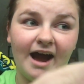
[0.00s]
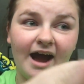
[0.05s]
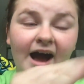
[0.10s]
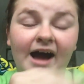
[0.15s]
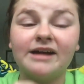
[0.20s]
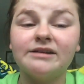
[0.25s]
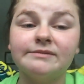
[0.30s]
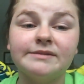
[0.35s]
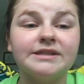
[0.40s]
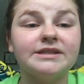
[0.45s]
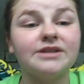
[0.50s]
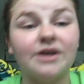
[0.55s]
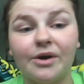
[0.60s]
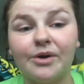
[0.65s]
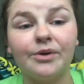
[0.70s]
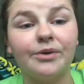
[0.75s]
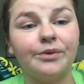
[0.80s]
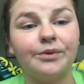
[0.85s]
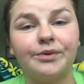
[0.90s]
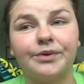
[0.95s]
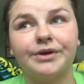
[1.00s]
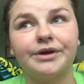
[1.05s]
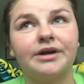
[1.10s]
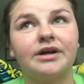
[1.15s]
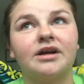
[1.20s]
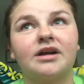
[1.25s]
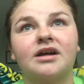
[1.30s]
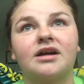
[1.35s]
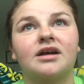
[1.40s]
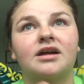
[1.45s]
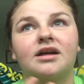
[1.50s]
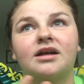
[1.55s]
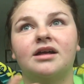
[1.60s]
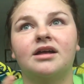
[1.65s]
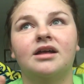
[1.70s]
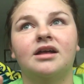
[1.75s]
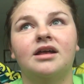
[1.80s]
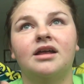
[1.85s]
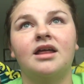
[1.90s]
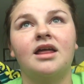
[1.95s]
I'm so
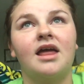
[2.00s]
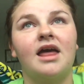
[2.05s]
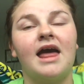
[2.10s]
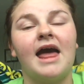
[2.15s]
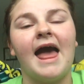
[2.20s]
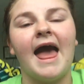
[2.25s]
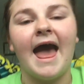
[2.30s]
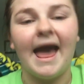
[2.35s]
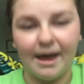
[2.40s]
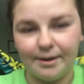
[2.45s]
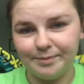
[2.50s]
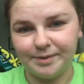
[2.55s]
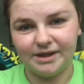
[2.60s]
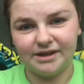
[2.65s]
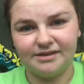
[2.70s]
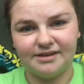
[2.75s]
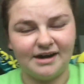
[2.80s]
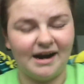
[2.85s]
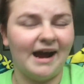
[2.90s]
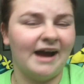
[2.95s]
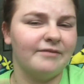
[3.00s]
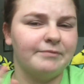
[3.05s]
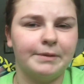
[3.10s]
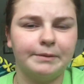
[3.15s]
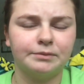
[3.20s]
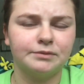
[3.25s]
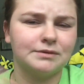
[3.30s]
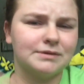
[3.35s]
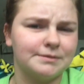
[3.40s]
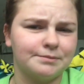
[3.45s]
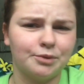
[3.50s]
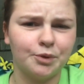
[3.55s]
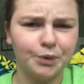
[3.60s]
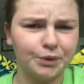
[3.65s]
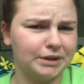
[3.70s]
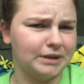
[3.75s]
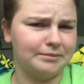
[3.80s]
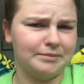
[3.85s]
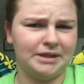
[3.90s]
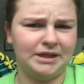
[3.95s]
happy that I have people
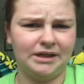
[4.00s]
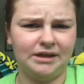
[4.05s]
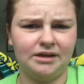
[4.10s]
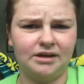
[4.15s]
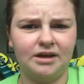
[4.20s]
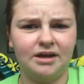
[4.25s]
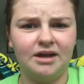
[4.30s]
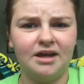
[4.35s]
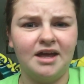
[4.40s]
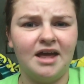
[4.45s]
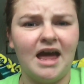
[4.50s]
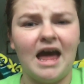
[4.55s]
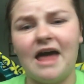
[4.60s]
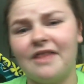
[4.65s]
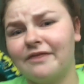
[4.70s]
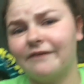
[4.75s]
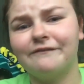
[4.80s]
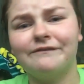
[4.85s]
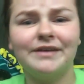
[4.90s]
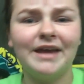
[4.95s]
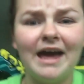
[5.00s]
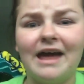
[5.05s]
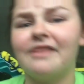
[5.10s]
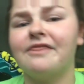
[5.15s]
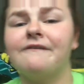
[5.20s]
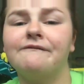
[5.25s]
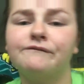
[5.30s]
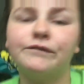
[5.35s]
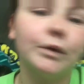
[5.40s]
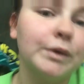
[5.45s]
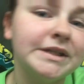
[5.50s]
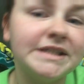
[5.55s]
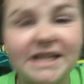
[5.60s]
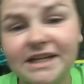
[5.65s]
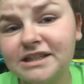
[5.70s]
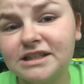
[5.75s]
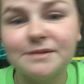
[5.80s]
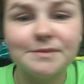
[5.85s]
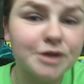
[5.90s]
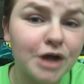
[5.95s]
supporting me. And the
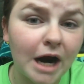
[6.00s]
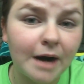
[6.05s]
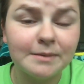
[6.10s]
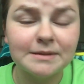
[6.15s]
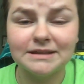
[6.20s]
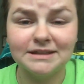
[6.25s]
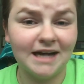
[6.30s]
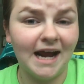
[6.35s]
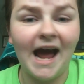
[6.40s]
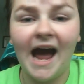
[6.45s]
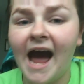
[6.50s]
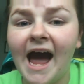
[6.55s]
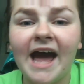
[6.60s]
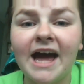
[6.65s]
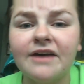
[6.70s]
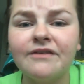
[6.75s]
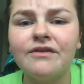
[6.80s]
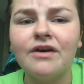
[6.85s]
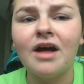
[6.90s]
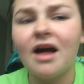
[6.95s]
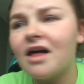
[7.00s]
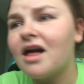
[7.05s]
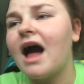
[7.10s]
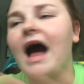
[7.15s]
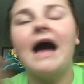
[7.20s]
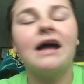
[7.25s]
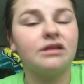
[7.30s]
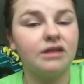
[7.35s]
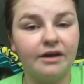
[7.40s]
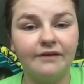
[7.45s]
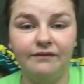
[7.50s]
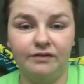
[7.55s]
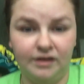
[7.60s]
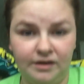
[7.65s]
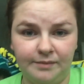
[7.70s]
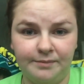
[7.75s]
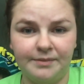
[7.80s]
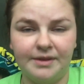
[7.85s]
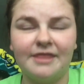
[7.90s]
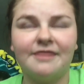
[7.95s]
14 subscribers that I have, I love
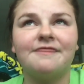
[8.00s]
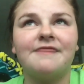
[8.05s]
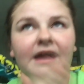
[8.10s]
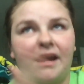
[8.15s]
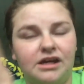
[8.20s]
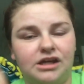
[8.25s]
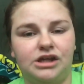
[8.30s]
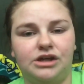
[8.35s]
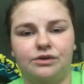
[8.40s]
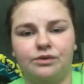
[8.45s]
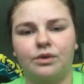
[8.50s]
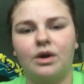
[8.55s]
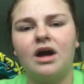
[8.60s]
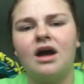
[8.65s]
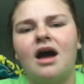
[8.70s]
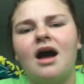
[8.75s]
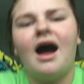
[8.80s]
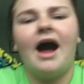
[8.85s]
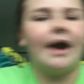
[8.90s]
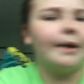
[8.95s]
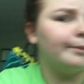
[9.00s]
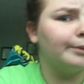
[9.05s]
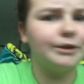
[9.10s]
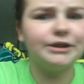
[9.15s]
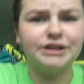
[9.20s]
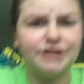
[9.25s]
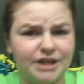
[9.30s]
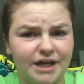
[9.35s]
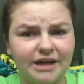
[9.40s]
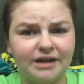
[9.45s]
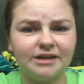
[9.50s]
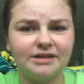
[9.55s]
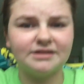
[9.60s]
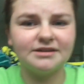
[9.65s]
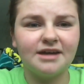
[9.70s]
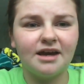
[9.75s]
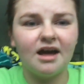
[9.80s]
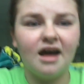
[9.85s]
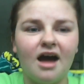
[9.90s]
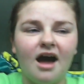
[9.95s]
them. Thank you, I appreciate it.